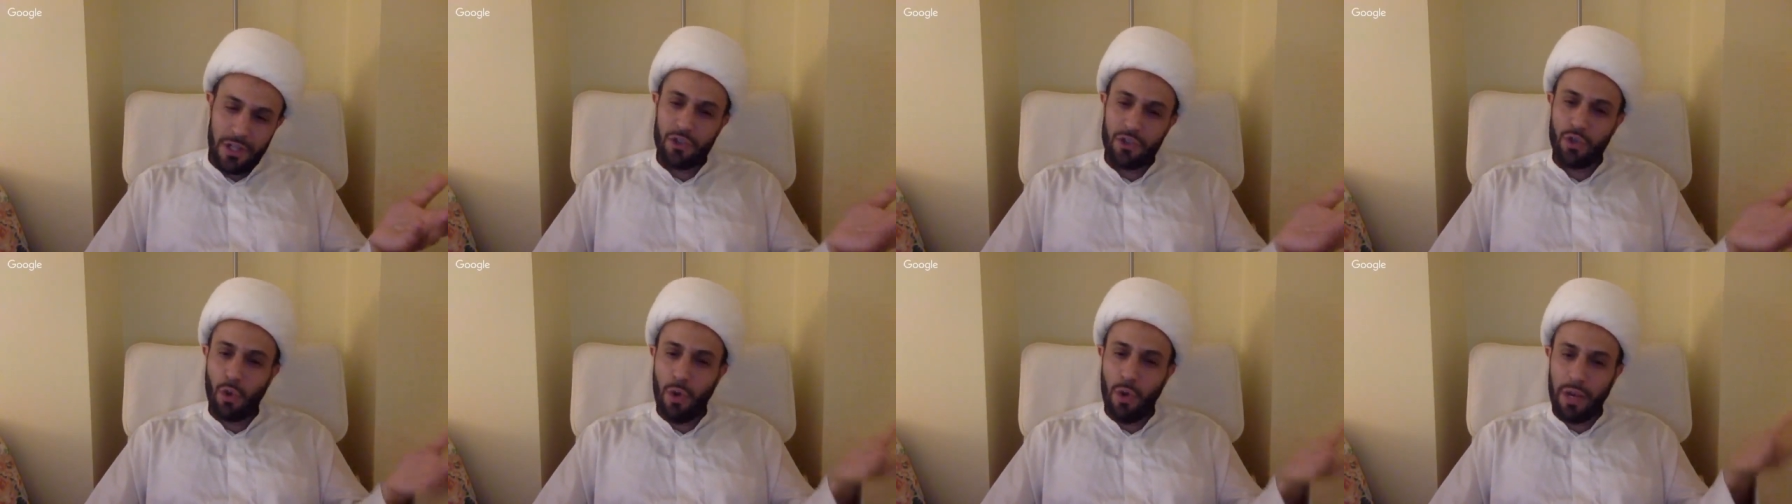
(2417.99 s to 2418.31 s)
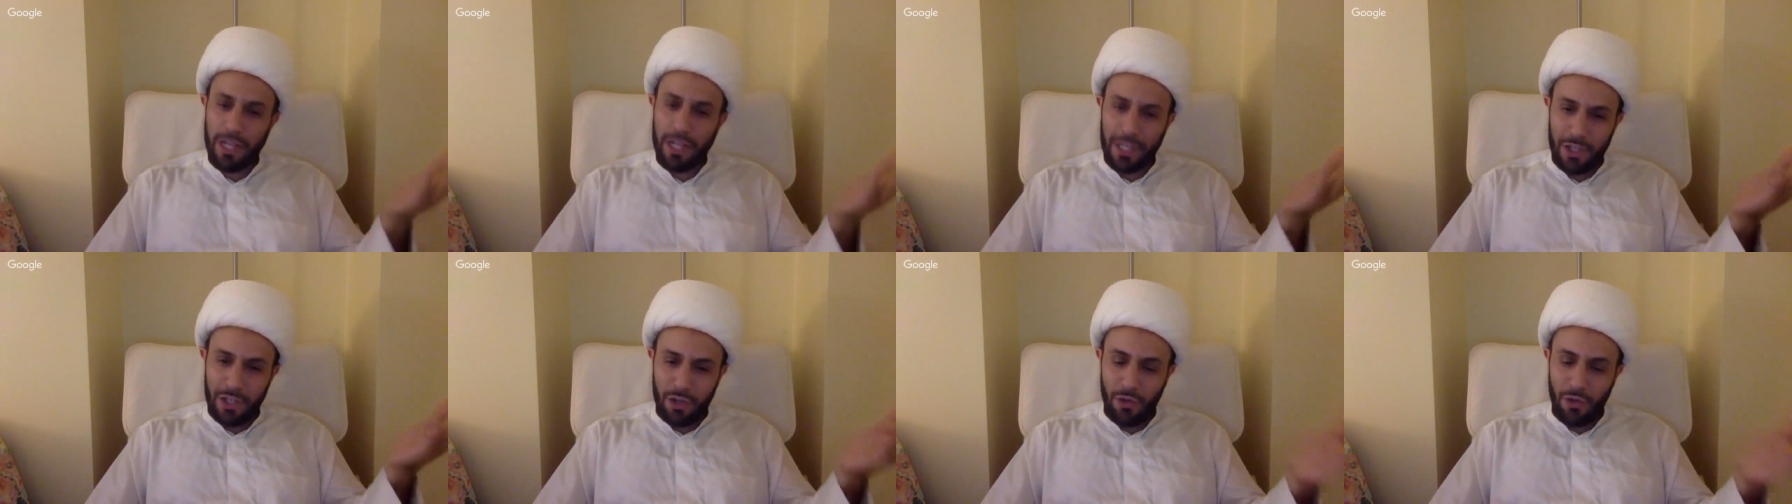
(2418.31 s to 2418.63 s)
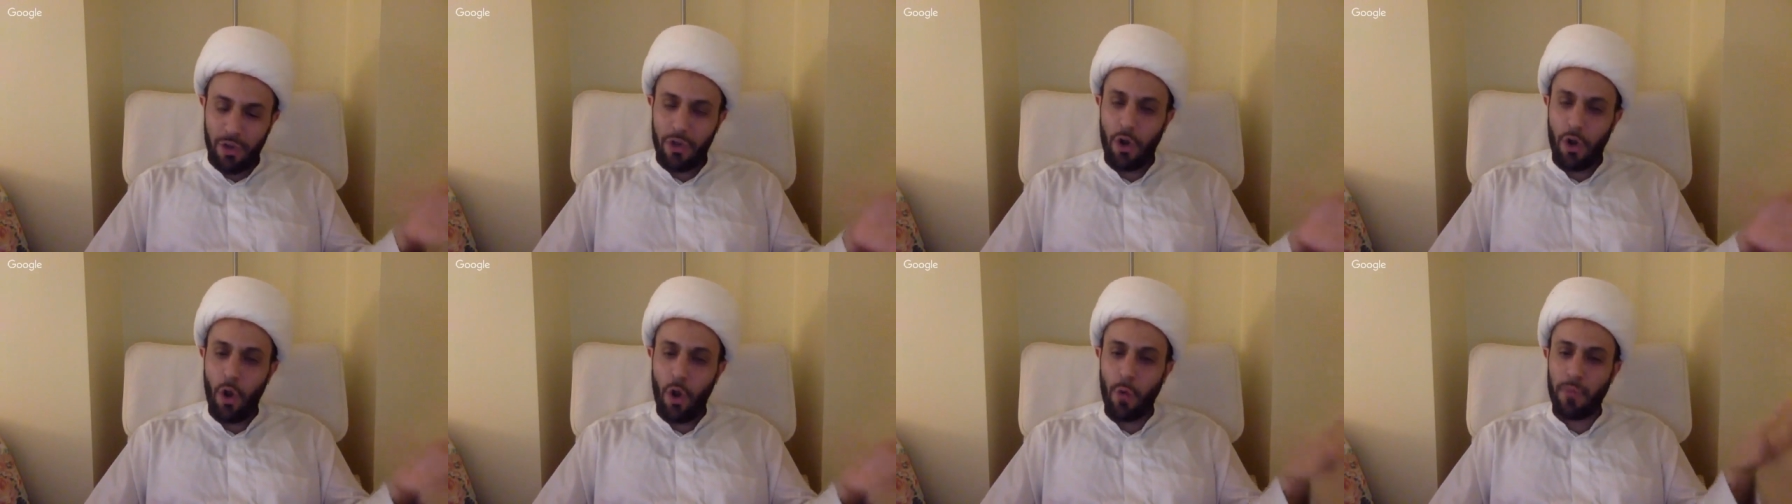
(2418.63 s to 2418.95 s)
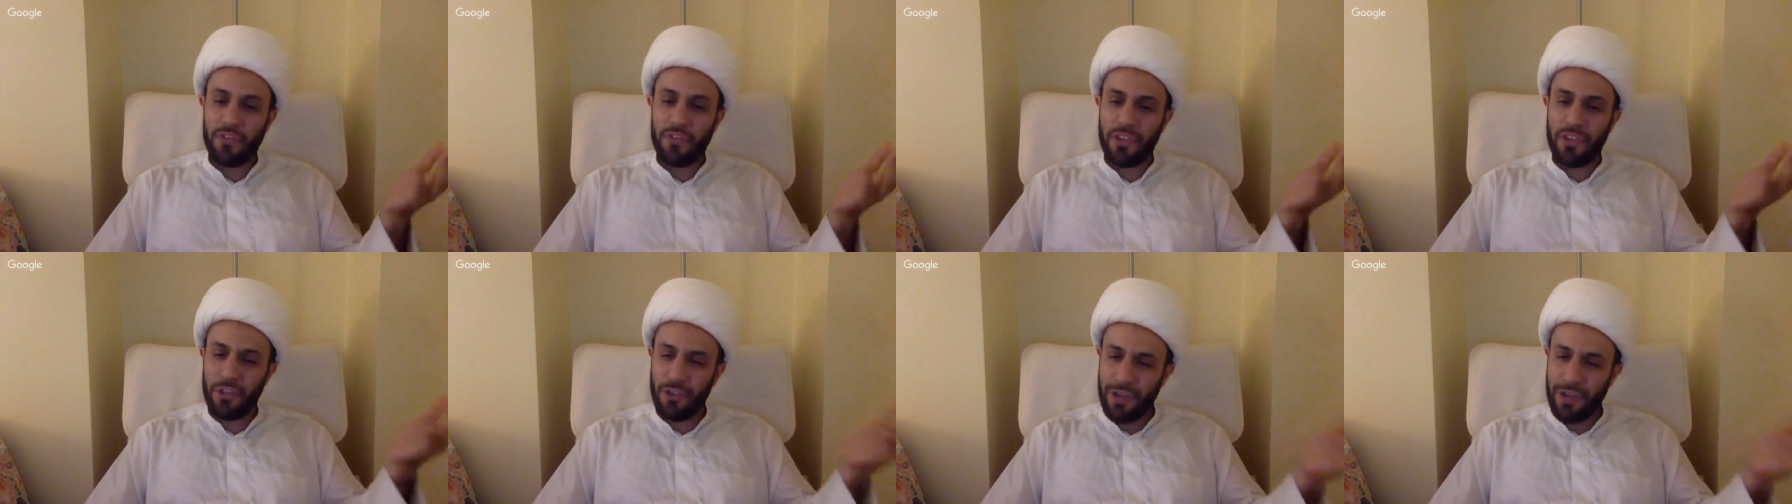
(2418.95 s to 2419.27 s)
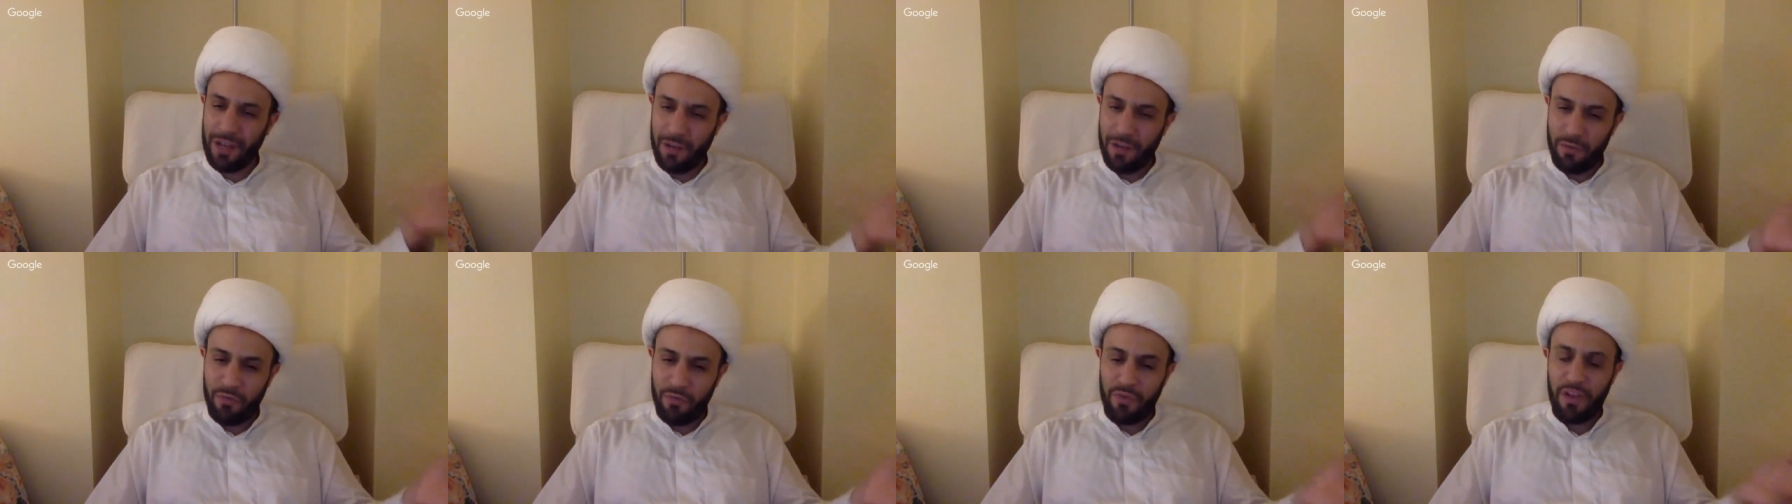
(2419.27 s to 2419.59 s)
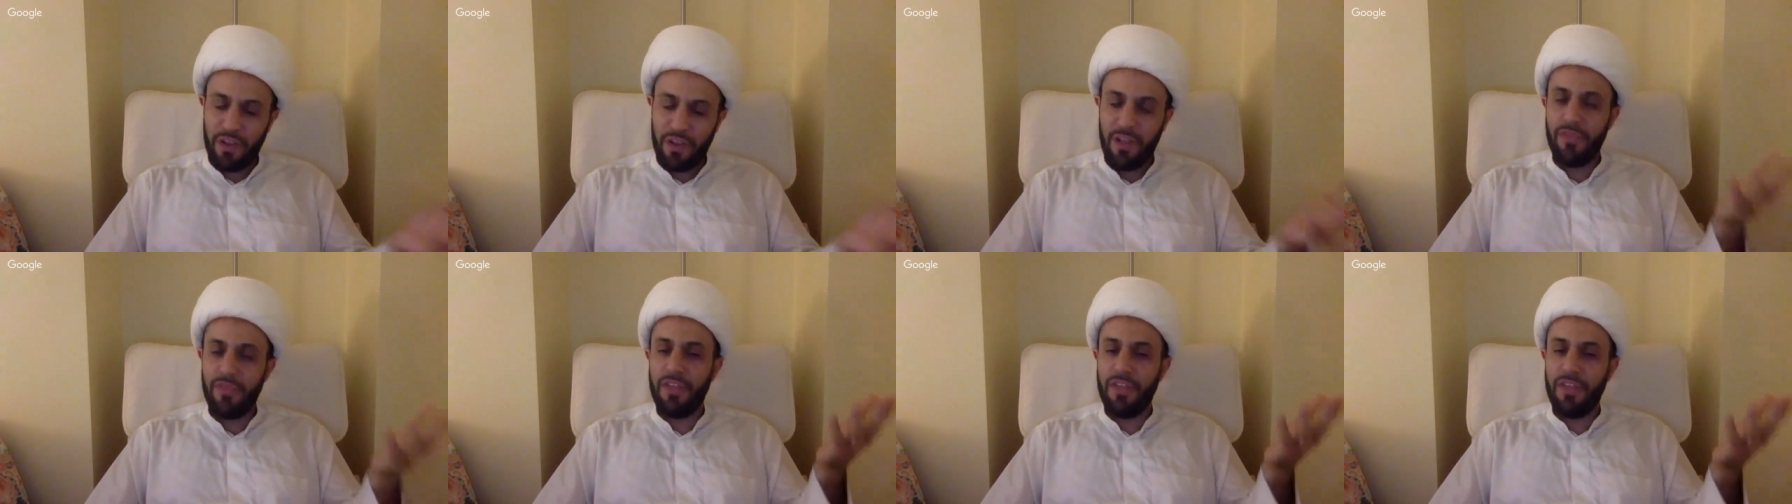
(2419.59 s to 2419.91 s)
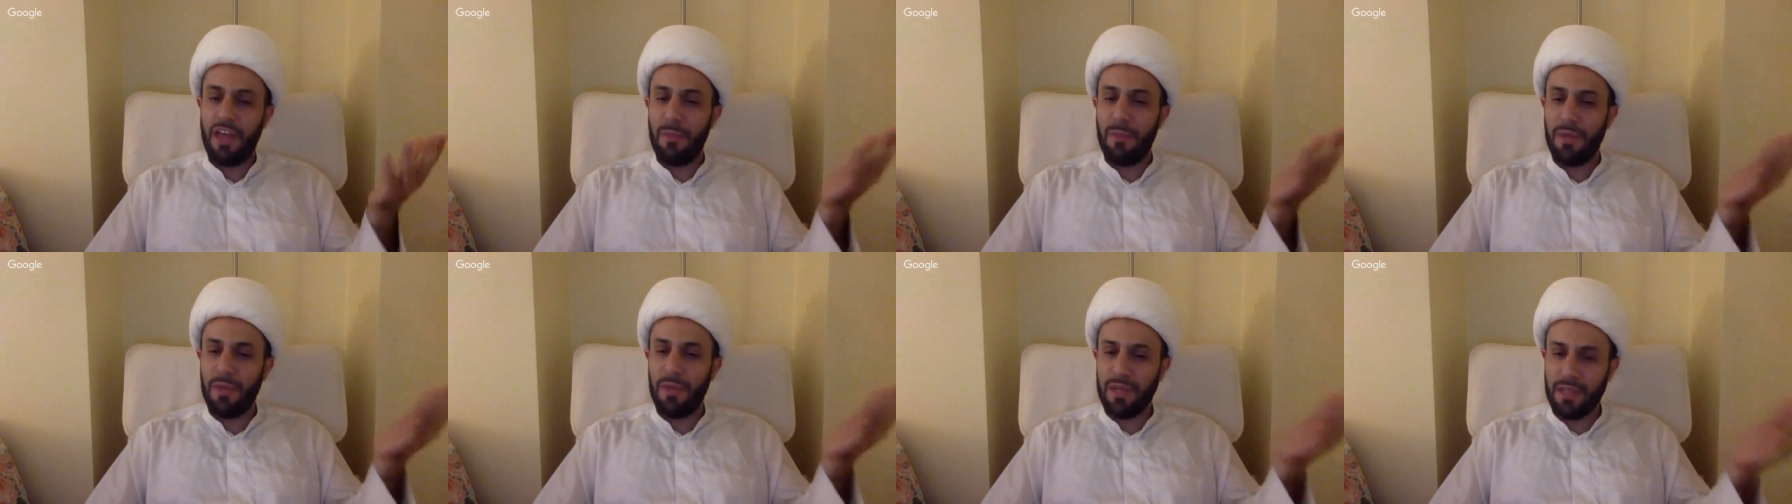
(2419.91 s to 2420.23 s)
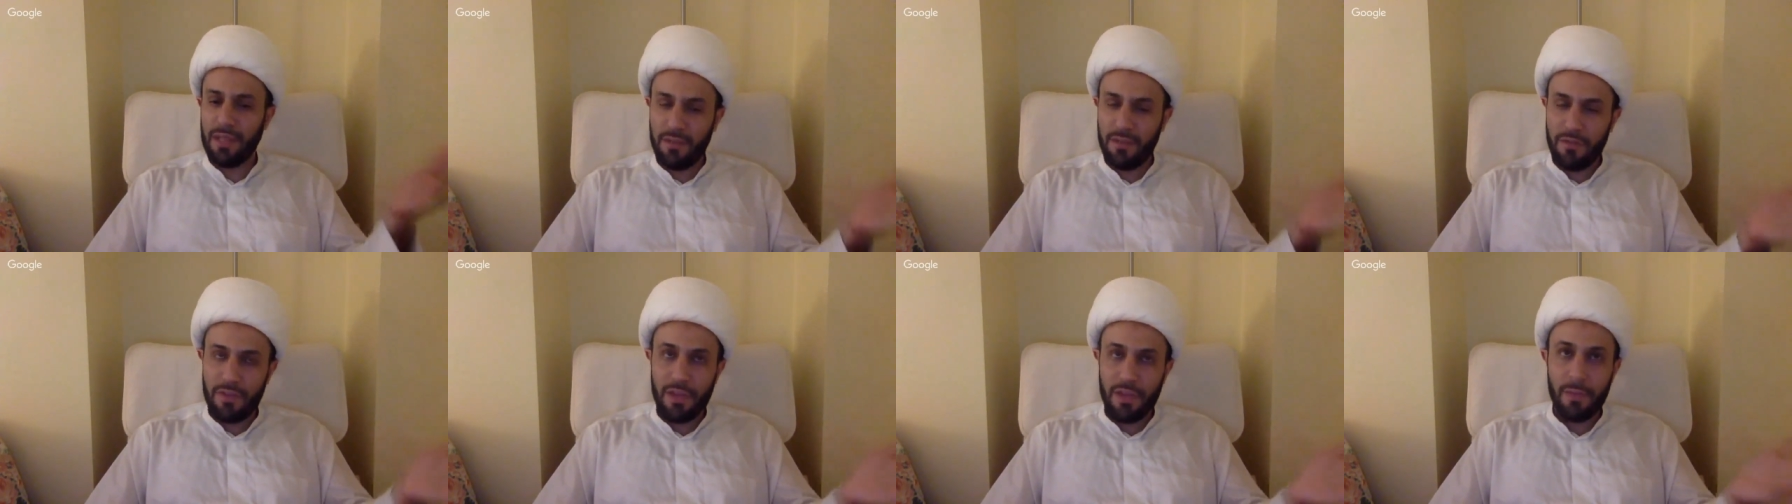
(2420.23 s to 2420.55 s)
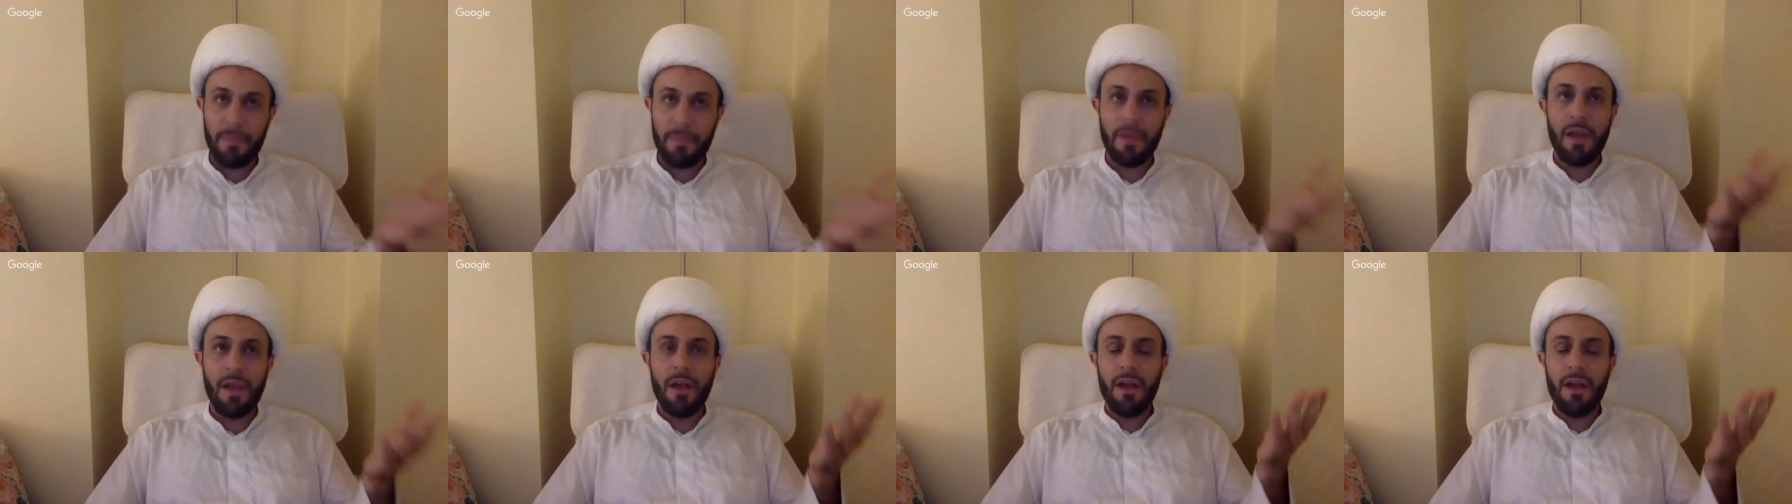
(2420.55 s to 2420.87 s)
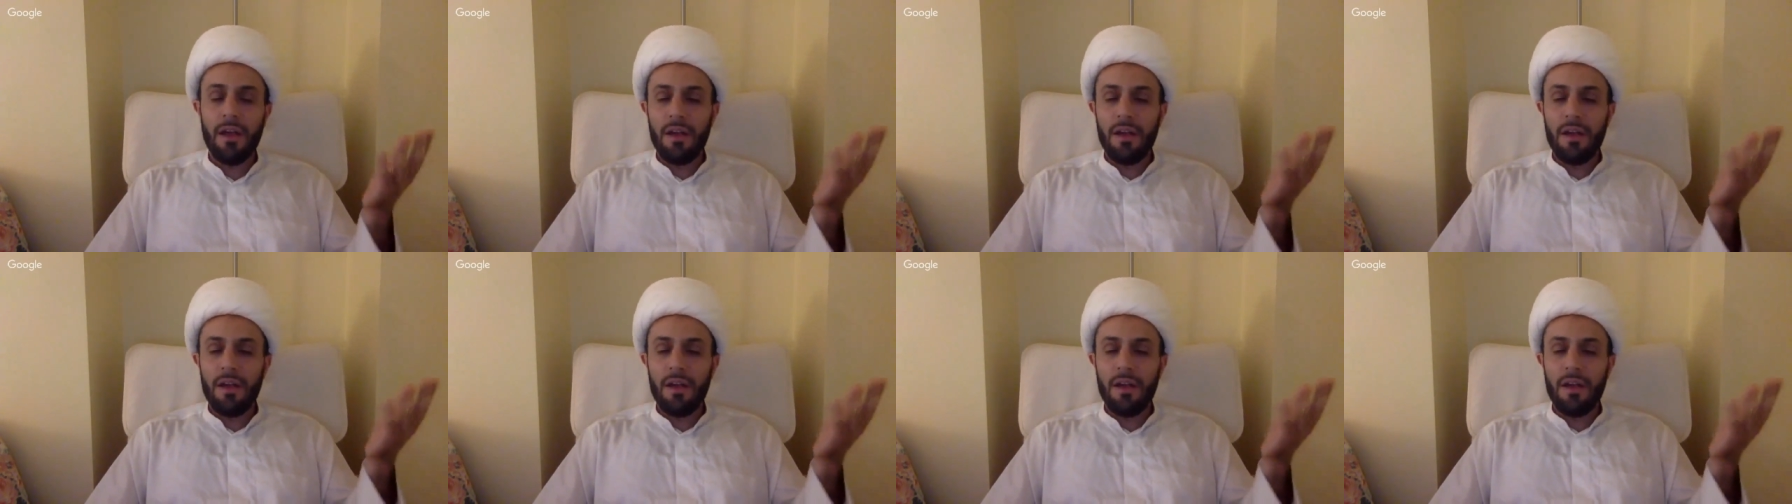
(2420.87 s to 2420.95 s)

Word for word: joining you in hopes that you're going to feed them and give them,